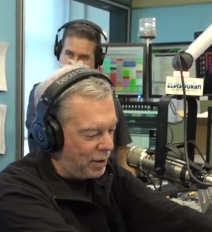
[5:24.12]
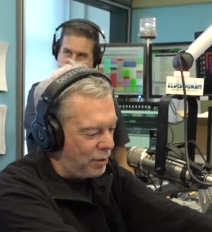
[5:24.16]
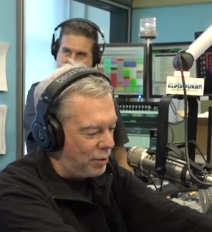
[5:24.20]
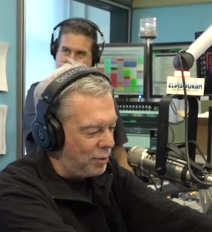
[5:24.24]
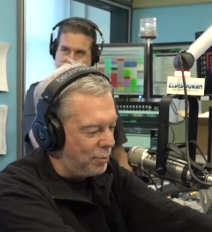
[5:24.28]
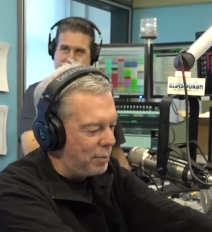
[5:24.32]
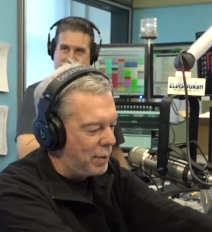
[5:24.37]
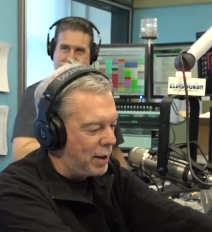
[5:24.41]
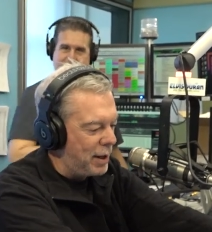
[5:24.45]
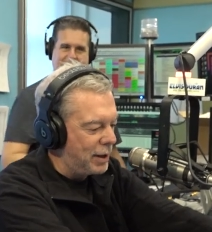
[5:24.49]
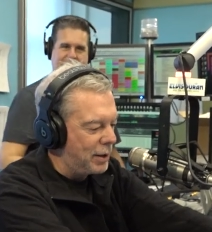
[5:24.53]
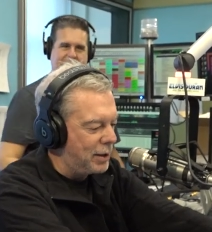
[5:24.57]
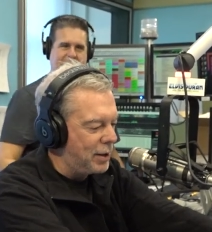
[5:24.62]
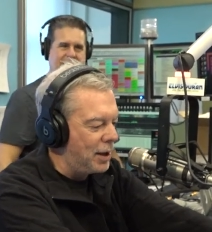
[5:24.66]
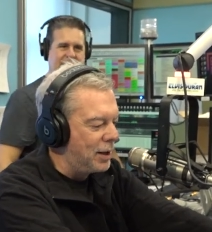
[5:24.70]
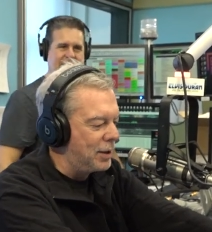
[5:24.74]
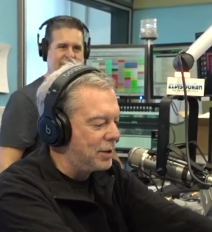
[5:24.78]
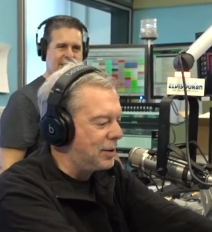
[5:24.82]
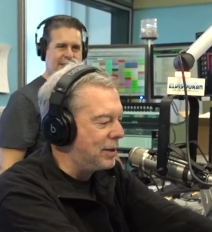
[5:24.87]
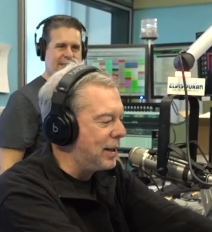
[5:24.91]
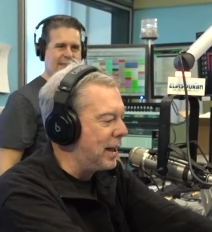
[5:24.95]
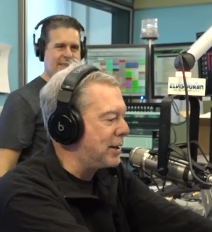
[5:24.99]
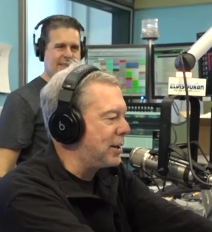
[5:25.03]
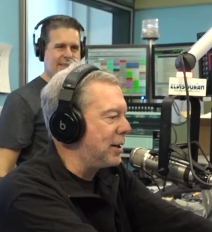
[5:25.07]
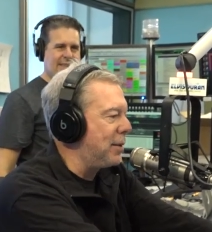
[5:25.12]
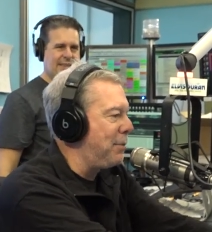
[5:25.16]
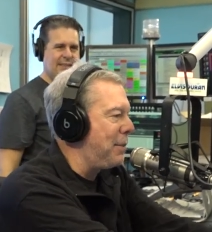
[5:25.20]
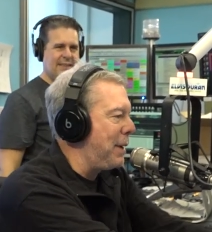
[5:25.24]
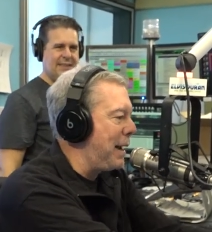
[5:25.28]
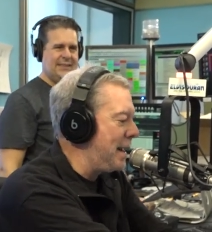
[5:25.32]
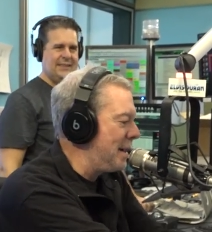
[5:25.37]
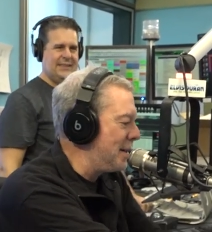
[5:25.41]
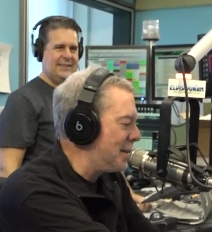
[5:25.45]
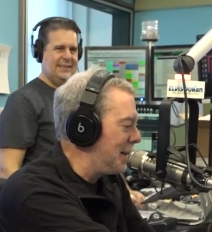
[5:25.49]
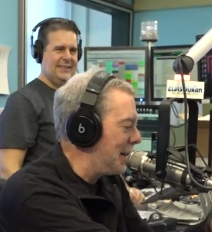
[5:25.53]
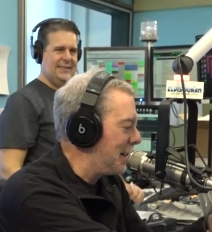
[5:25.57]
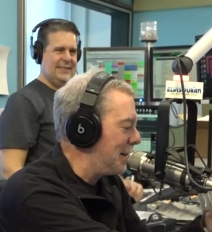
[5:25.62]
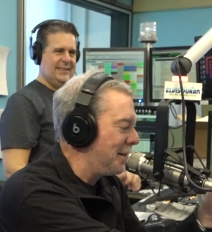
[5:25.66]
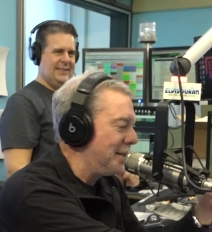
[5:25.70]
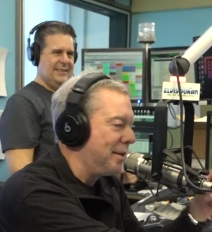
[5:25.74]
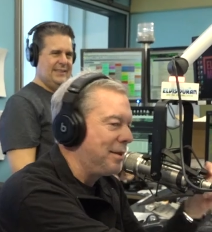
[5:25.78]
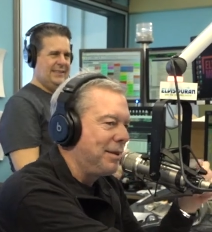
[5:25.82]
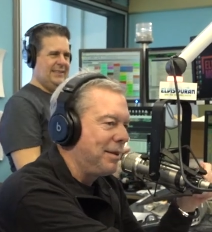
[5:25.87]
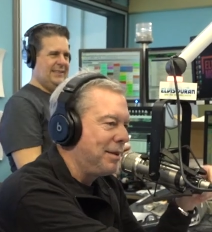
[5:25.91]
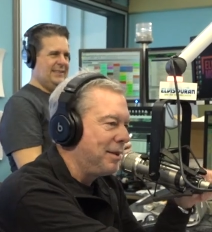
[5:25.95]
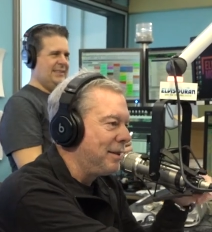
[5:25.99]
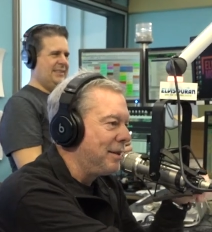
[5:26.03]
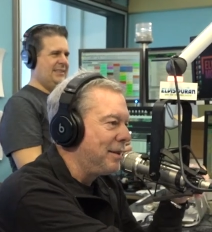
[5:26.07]
Speaker 1: Oh, my gosh. That's amazing.
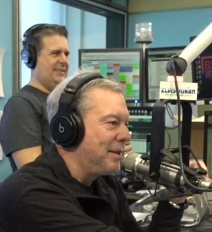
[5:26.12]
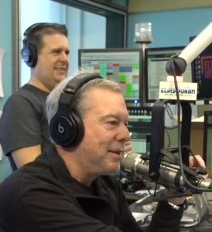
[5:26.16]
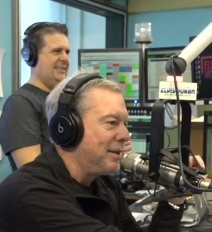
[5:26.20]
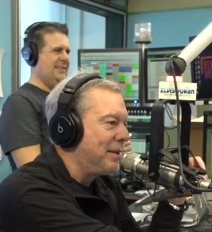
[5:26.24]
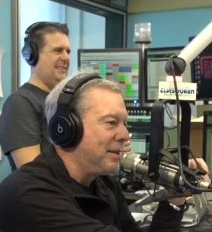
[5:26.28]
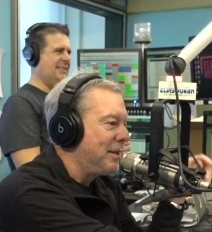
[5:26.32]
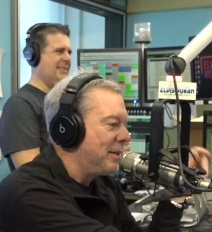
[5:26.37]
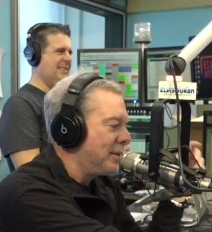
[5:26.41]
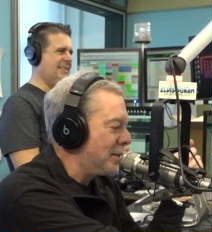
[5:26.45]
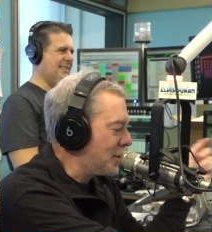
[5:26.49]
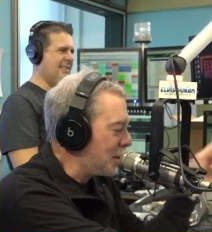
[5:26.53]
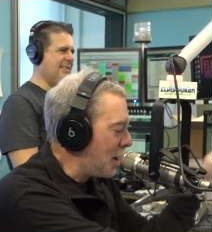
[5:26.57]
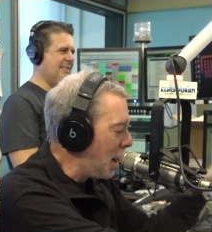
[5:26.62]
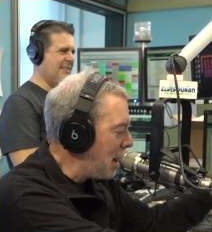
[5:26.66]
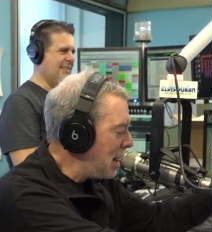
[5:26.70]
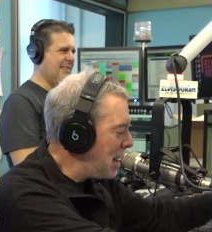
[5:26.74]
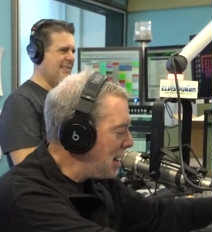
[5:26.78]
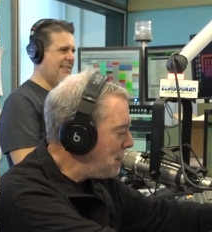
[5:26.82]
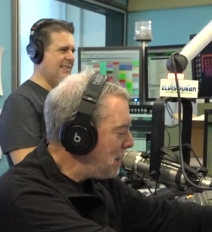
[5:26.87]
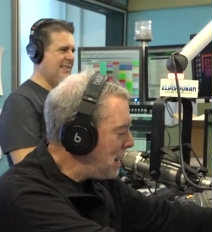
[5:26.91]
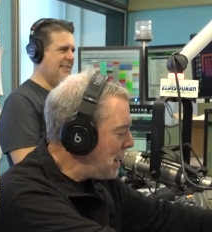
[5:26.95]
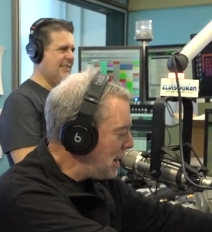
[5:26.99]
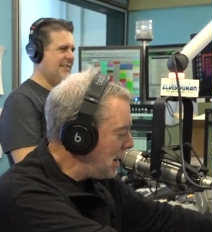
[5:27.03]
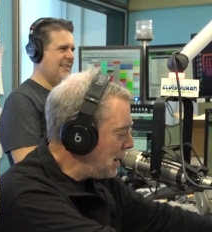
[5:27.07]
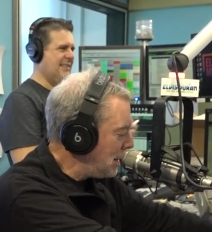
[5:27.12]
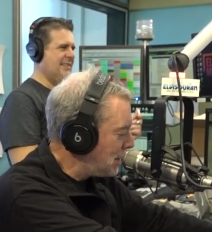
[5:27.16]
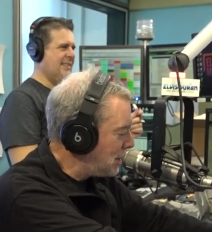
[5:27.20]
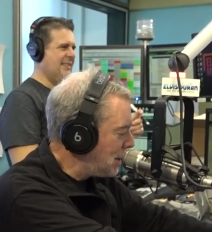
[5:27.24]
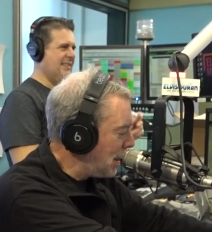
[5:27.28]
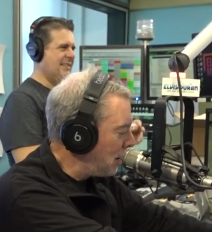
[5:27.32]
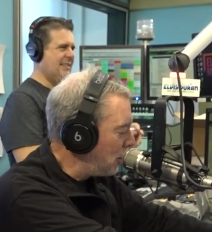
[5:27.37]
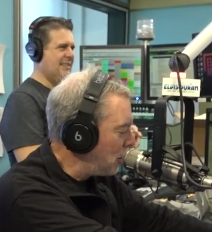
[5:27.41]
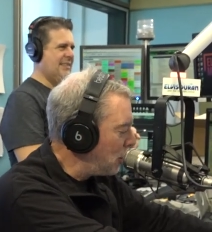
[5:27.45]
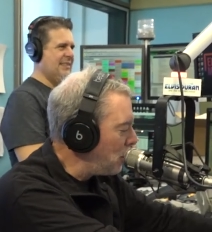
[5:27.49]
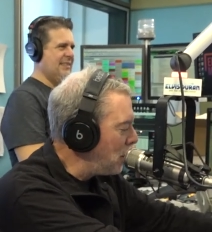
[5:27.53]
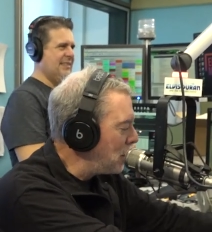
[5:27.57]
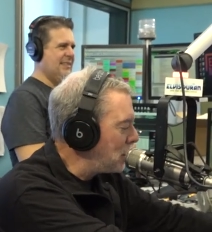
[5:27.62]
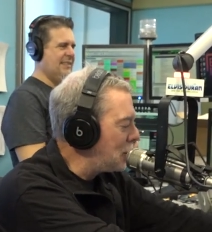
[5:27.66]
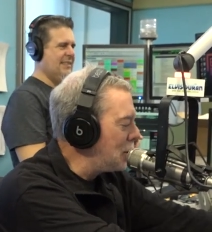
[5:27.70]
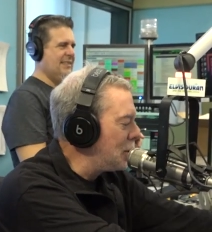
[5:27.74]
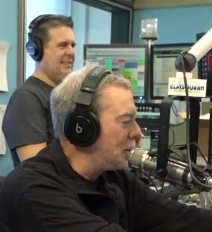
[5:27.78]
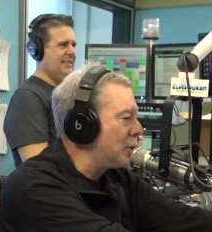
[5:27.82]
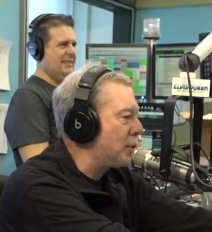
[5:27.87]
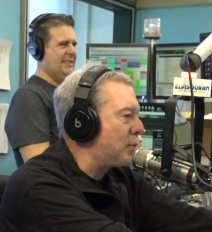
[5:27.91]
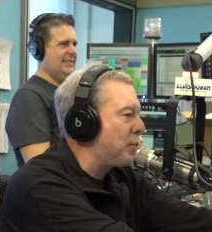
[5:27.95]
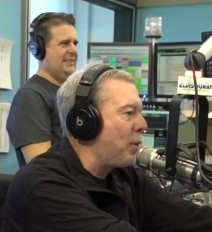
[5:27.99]
Interesting. Scotty B, tell her what she just